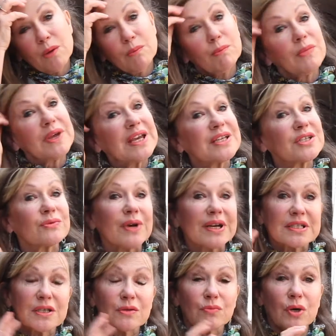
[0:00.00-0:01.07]
me
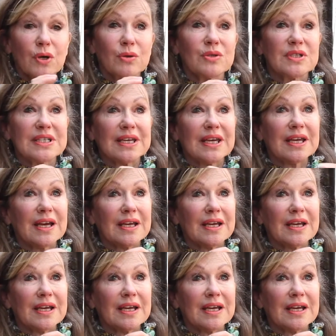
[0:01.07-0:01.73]
directing Rosie,